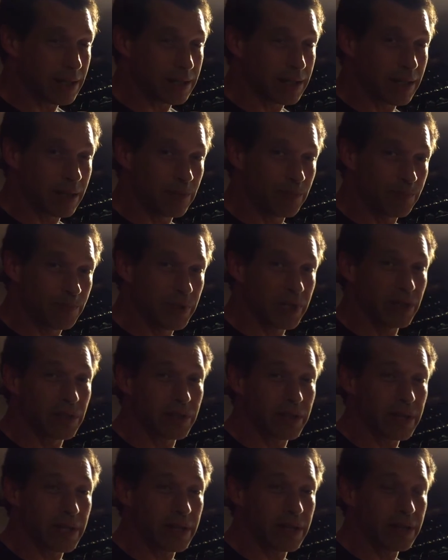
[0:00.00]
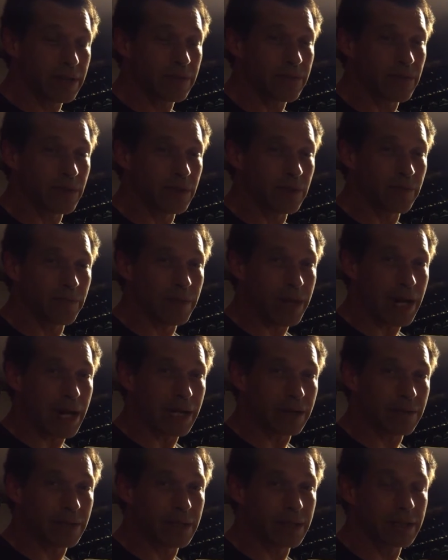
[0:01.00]
the ability for the
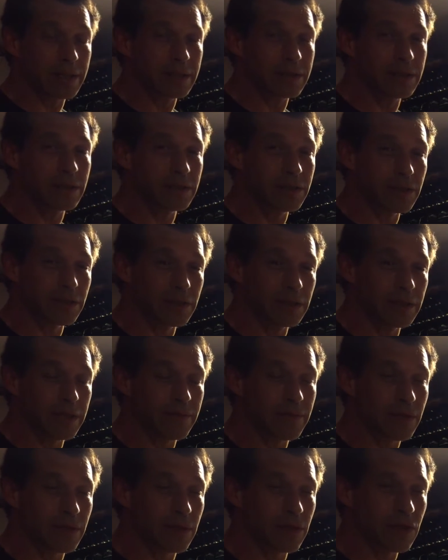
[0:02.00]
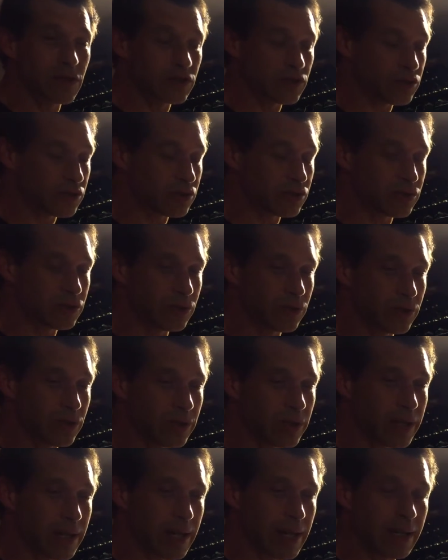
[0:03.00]
battery to deliver
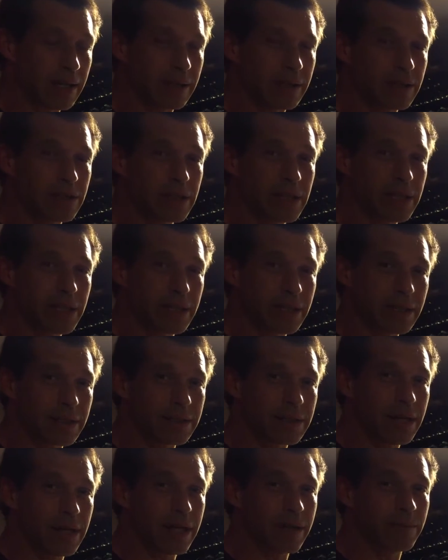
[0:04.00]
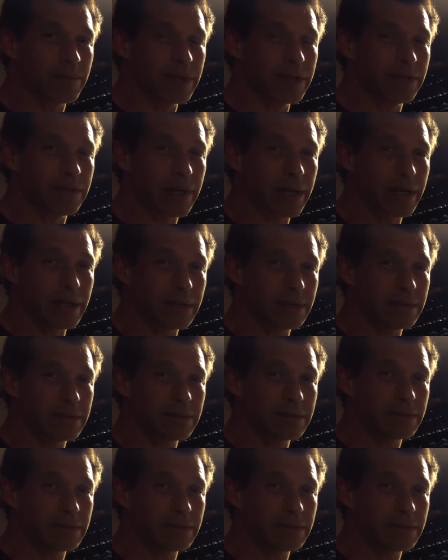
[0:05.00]
stored energy in a timely rate.